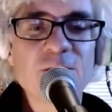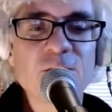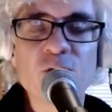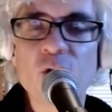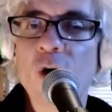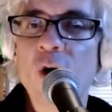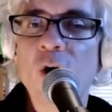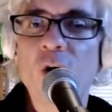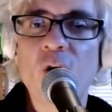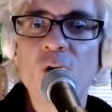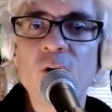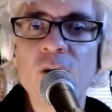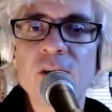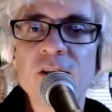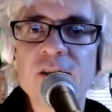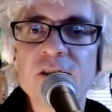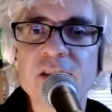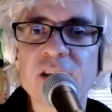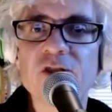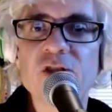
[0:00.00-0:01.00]
to all
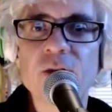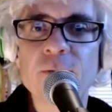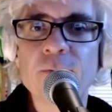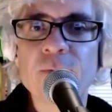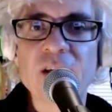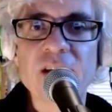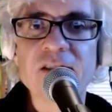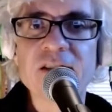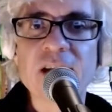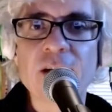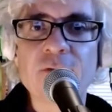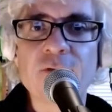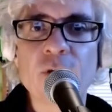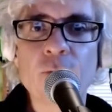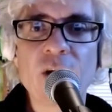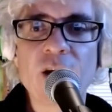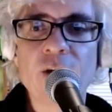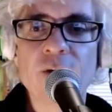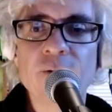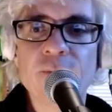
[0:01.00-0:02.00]
sentient beings
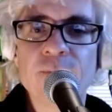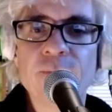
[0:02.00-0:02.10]
everywhere.